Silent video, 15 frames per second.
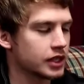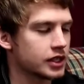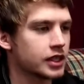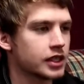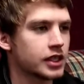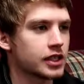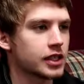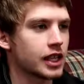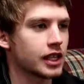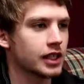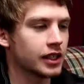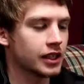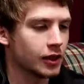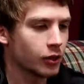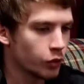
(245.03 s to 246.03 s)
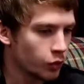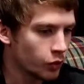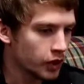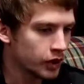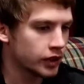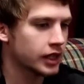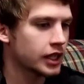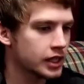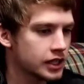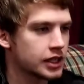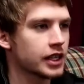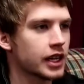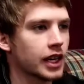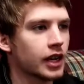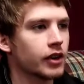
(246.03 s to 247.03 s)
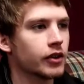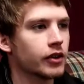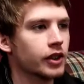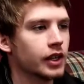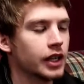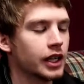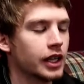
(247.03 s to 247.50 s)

it's just this idea that we're His now